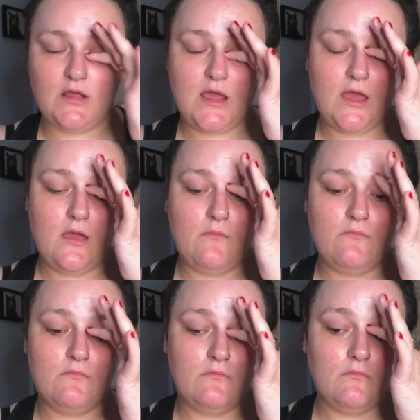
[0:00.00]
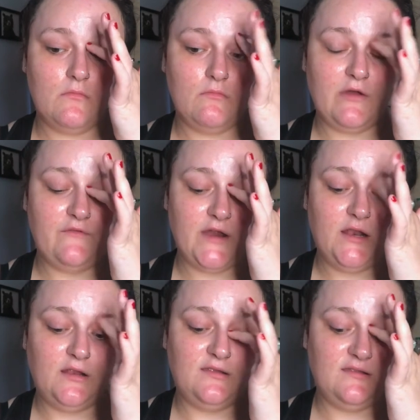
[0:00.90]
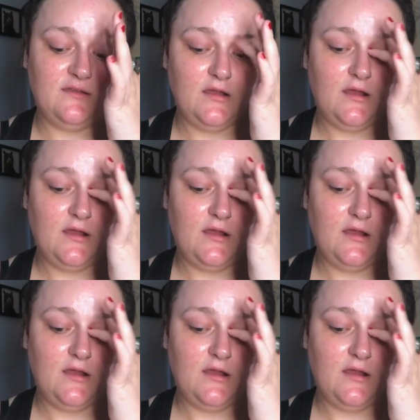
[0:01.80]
Um, my friends